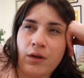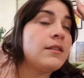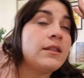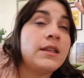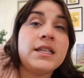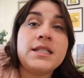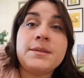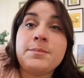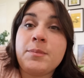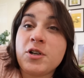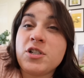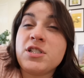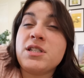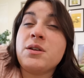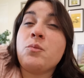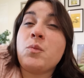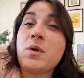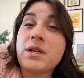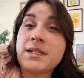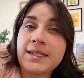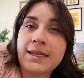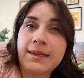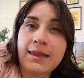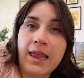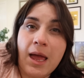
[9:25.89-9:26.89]
This person
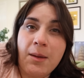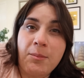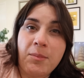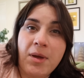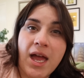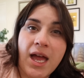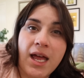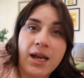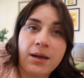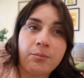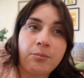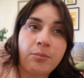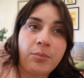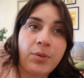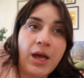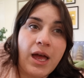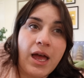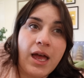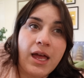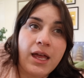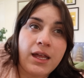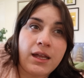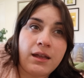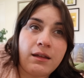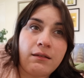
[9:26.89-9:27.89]
wasn't that bad,
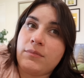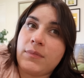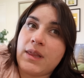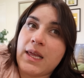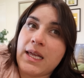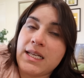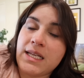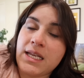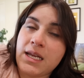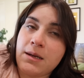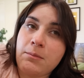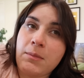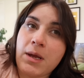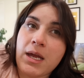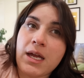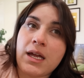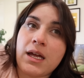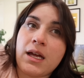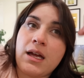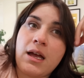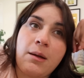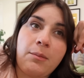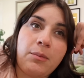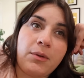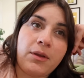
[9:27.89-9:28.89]
but they did make
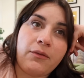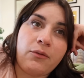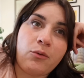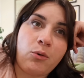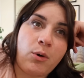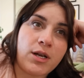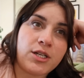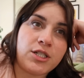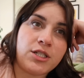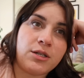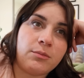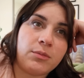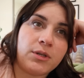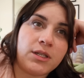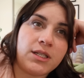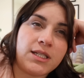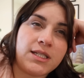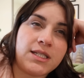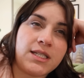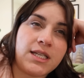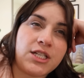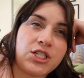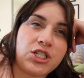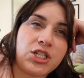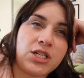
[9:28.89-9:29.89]
a couple of questionable
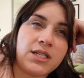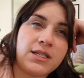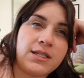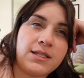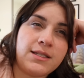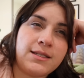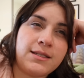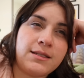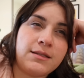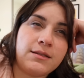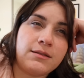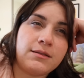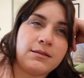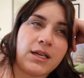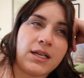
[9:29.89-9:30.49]
decisions